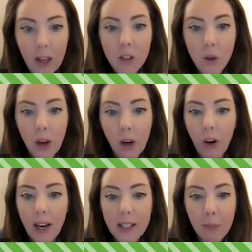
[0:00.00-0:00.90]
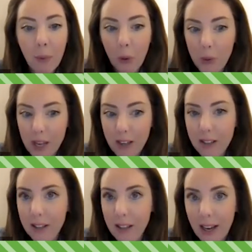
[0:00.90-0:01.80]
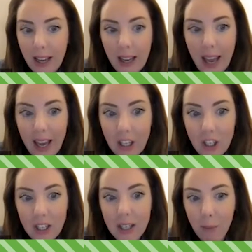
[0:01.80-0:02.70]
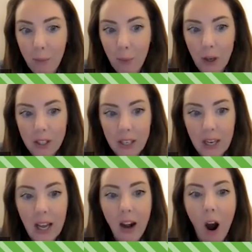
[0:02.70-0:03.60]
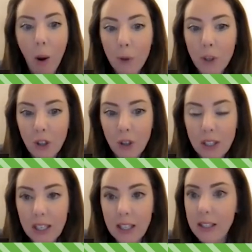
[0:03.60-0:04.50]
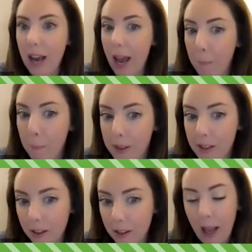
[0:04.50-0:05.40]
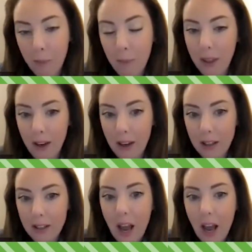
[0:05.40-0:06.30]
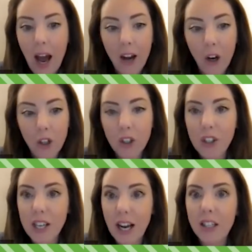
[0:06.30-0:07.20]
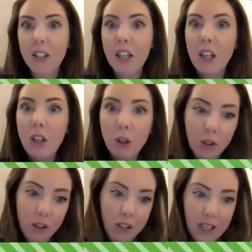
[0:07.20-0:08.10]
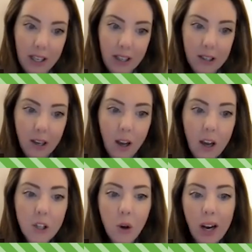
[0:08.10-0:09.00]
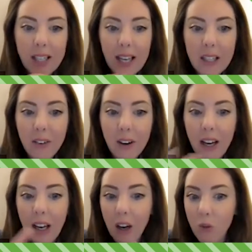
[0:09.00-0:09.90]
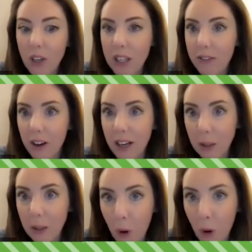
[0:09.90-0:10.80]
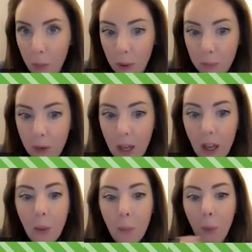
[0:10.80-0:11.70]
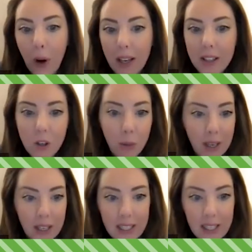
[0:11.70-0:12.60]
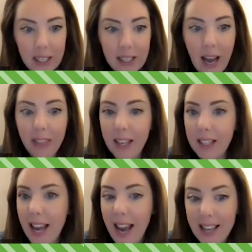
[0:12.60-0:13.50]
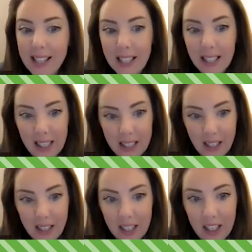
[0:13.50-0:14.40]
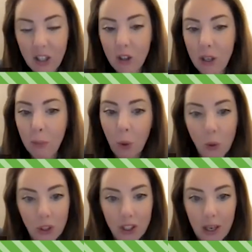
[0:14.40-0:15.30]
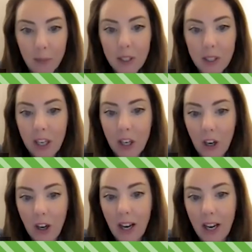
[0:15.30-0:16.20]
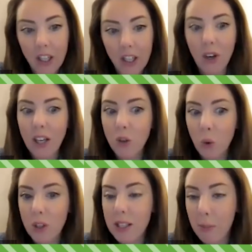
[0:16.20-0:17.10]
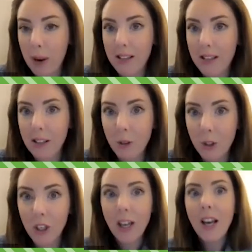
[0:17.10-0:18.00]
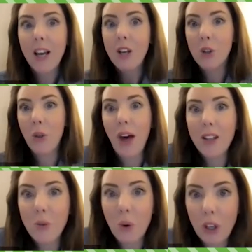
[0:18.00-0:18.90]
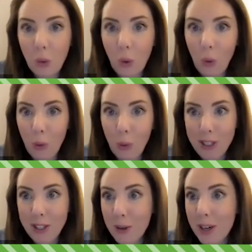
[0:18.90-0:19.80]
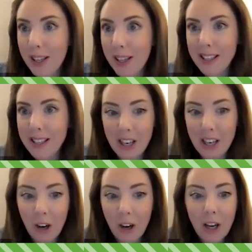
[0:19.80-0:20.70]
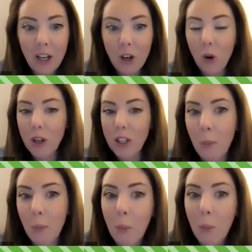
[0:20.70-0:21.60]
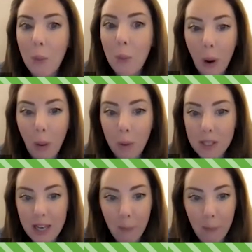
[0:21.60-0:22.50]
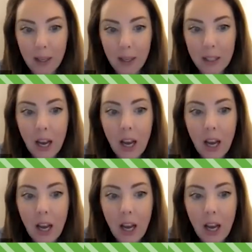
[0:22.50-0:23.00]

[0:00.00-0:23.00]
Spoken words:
So it creates a process that engages a person in opportunities to empathize and understand the user's needs. So identifying and redefining the problem, brainstorming ideas, and then testing these ideas using prototypes to learn and iterate towards the best solution. So that's what you all will be doing this year. You're going to come up with a problem statement.